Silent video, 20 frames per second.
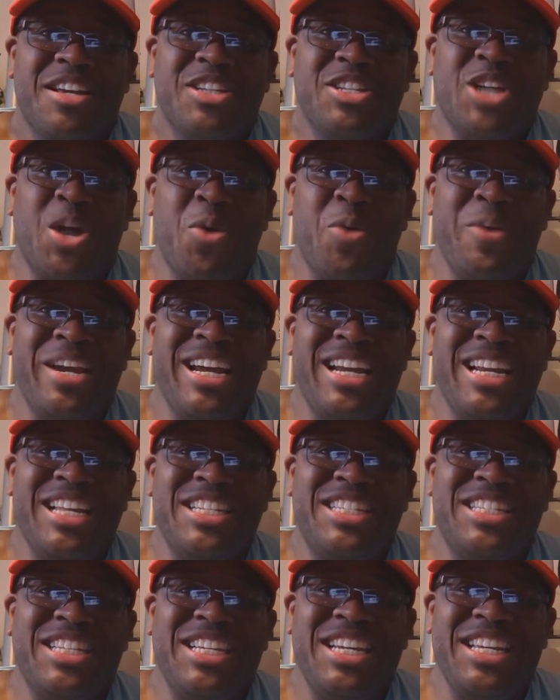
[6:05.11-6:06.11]
So are we gonna
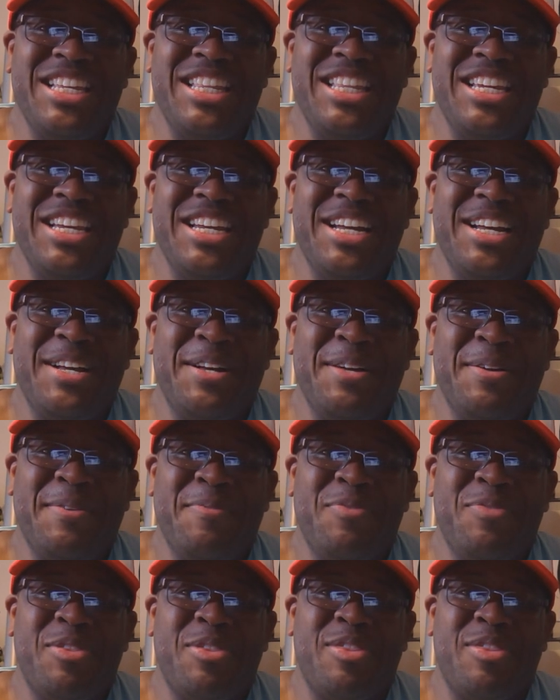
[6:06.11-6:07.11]
see the
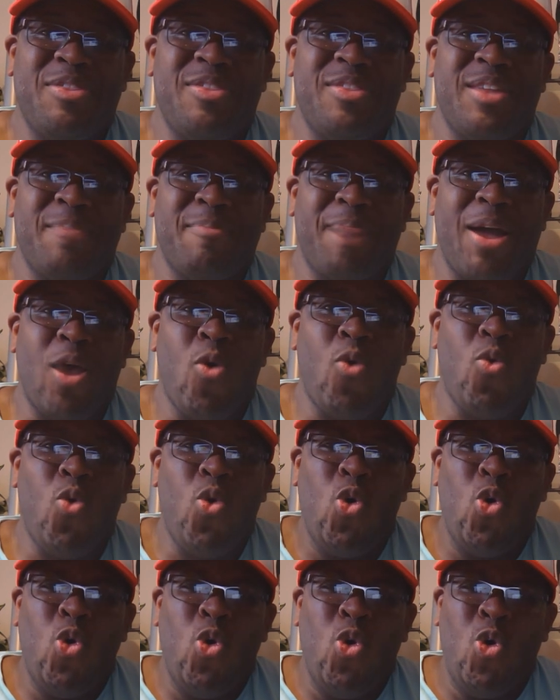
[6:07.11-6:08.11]

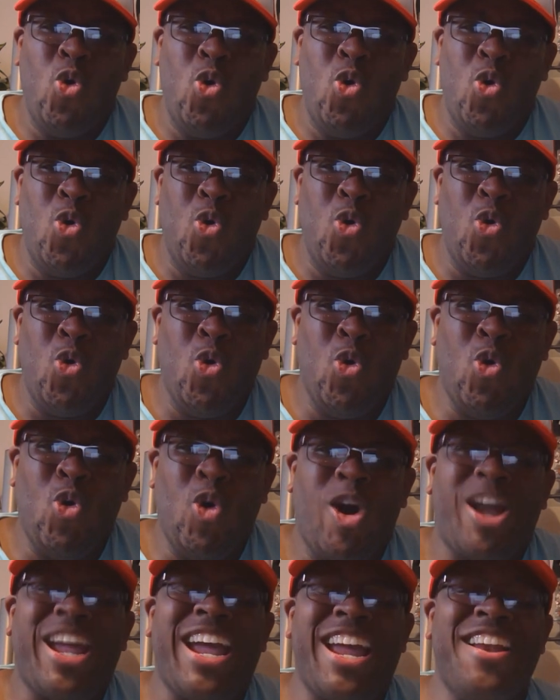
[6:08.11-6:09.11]
Ooh,
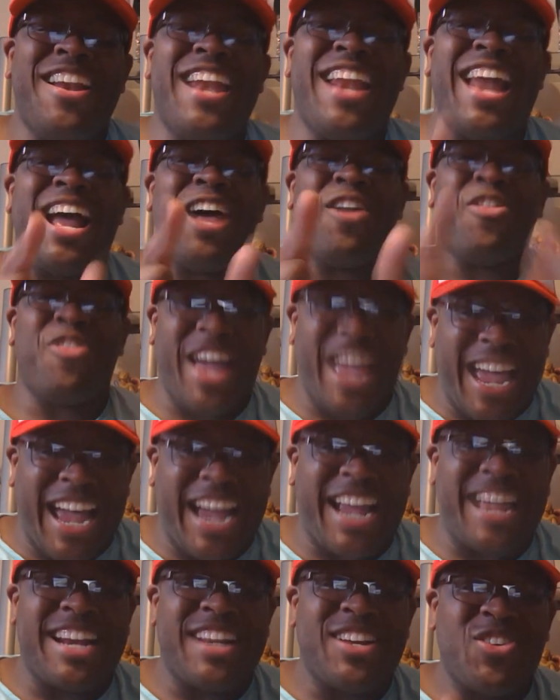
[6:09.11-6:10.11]
okay, now
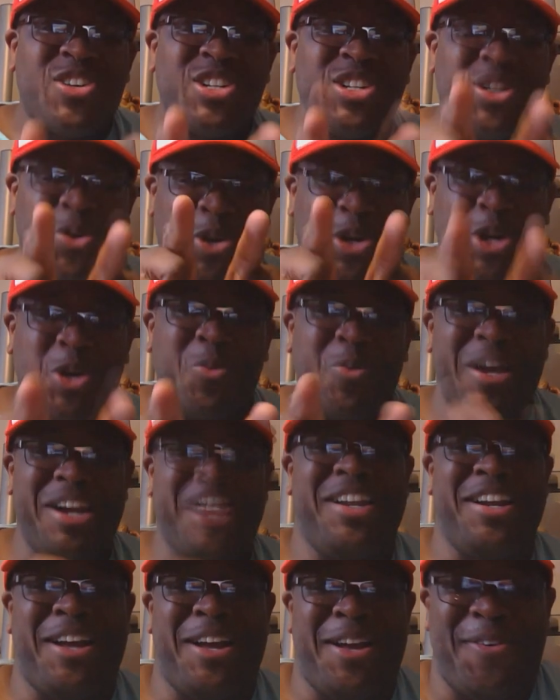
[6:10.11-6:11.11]
that was a good way
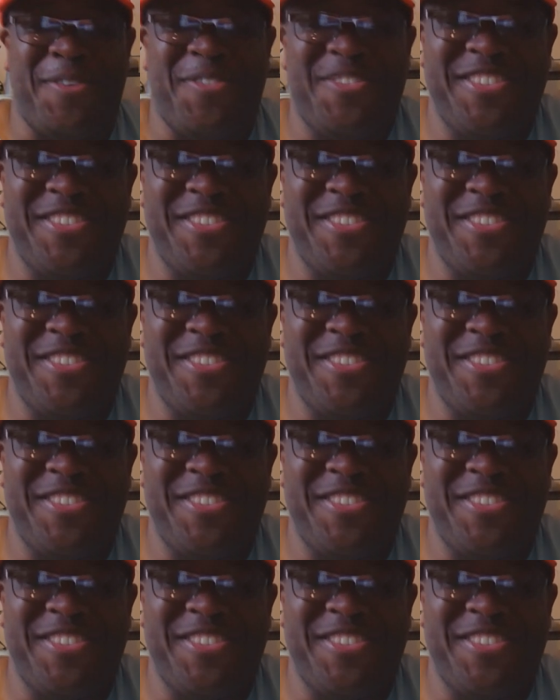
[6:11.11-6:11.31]
to go.